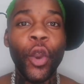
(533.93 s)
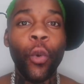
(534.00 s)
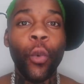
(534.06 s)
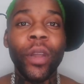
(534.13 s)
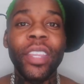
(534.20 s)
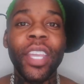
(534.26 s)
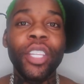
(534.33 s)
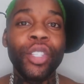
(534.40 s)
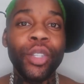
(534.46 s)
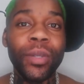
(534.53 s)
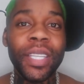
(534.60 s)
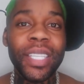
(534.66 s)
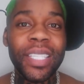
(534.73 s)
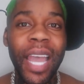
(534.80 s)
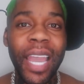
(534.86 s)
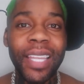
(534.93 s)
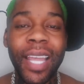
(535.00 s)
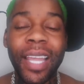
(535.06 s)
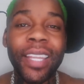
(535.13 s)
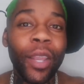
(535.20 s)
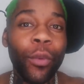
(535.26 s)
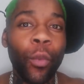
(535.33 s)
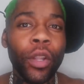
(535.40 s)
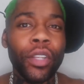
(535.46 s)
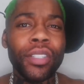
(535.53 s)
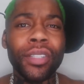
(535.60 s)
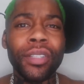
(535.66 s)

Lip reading: when they do decide that they want